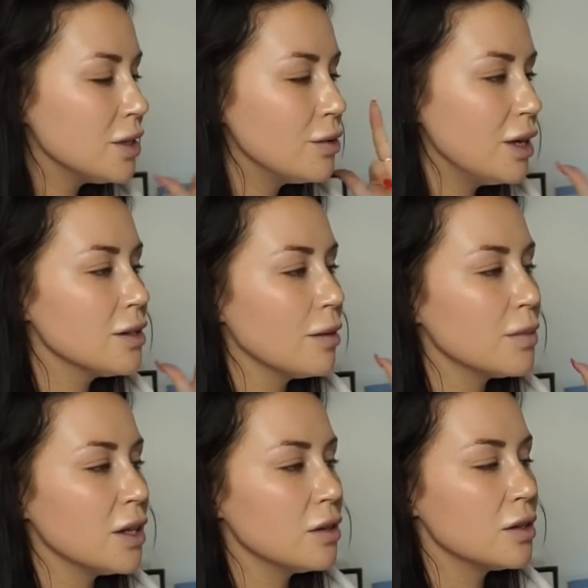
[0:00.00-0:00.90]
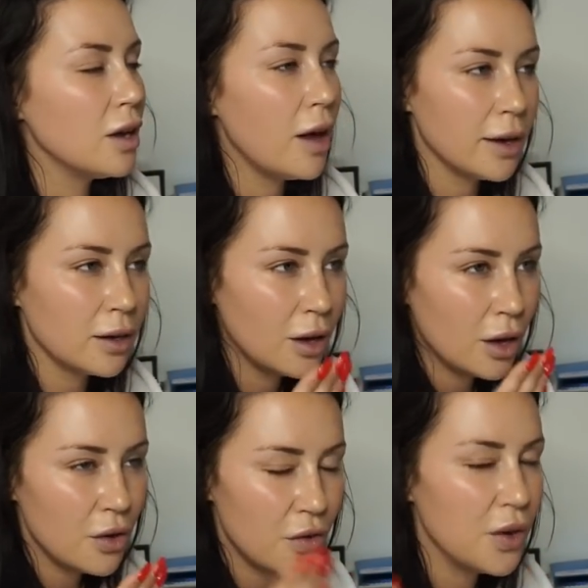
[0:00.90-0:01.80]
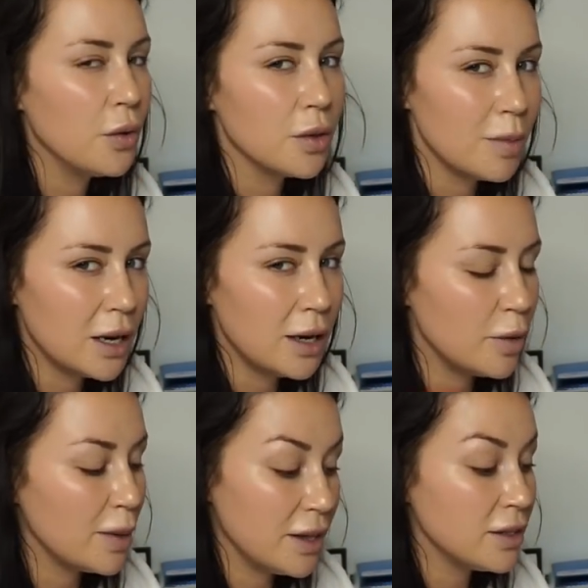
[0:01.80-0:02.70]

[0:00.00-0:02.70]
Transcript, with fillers: still need something to like fill them in a little bit.